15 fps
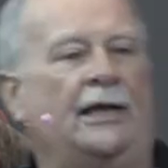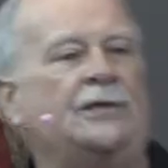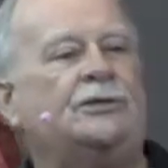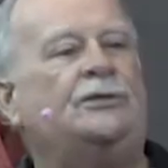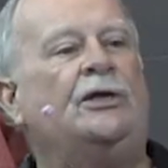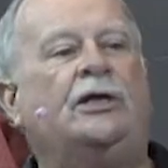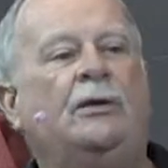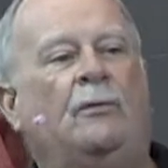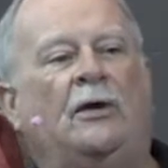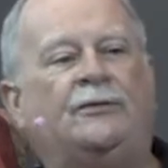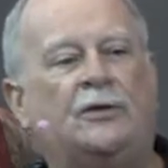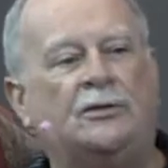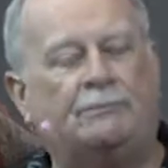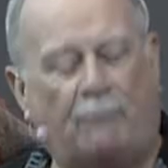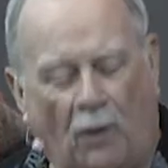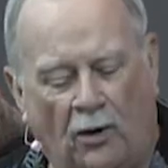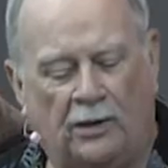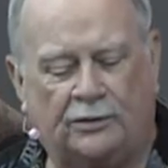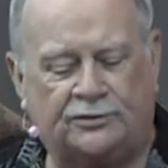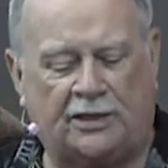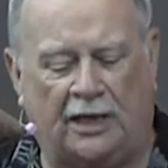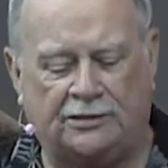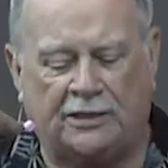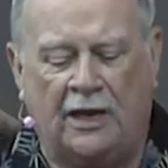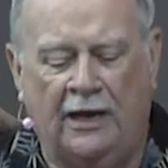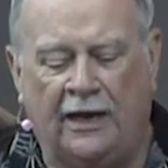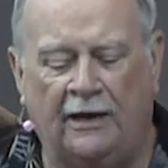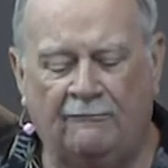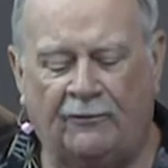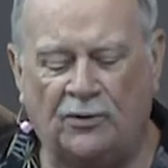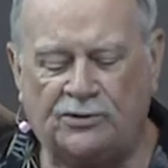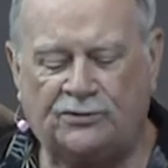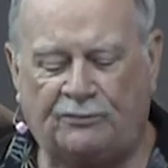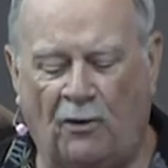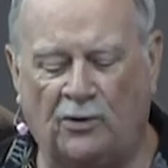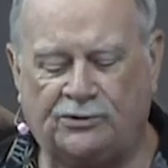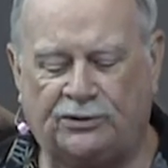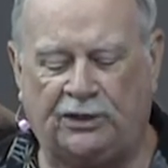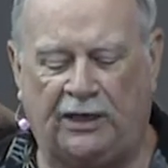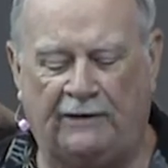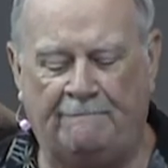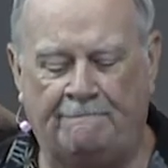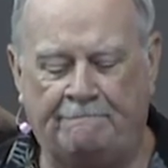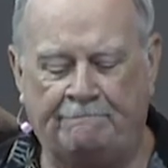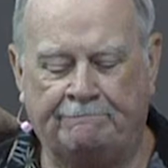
let's look at what this part says in verse 14.